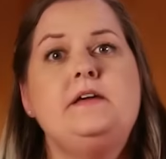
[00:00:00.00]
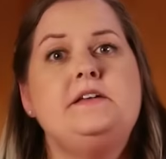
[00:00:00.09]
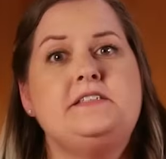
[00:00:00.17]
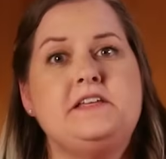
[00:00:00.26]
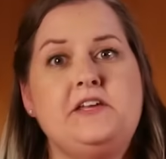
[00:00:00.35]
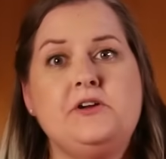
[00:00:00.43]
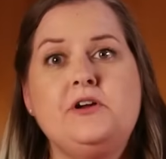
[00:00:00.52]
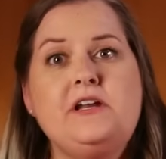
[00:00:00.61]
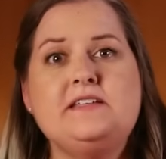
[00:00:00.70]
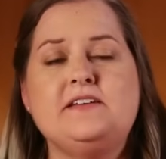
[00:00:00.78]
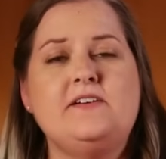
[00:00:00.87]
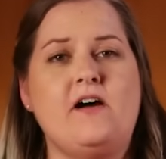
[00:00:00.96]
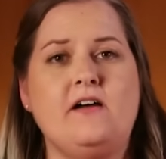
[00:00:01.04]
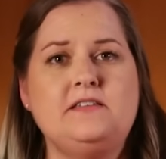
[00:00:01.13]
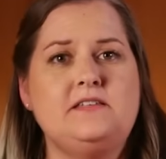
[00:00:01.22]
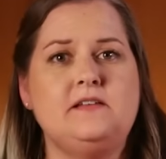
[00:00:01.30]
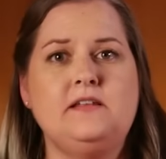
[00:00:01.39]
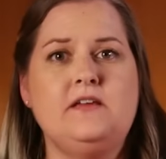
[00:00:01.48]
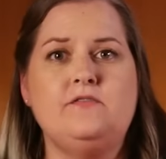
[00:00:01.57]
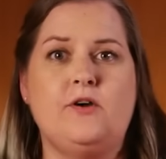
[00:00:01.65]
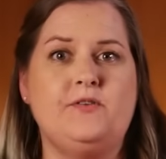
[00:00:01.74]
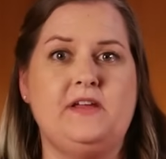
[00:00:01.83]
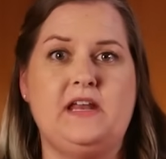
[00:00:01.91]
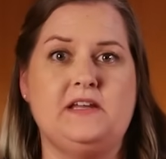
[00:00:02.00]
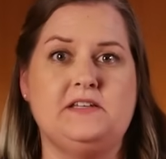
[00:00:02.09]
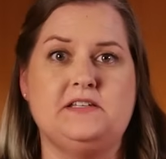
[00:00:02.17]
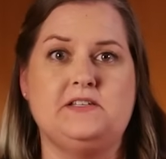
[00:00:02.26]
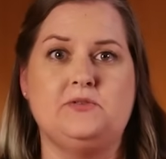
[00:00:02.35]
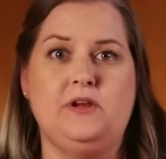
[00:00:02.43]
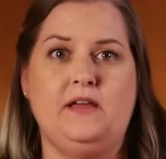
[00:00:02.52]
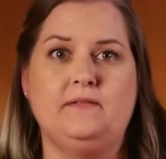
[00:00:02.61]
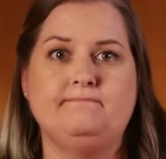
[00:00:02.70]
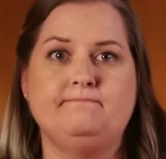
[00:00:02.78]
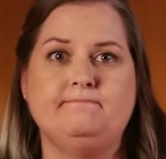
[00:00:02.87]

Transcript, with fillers: Security is a constantly evolving industry.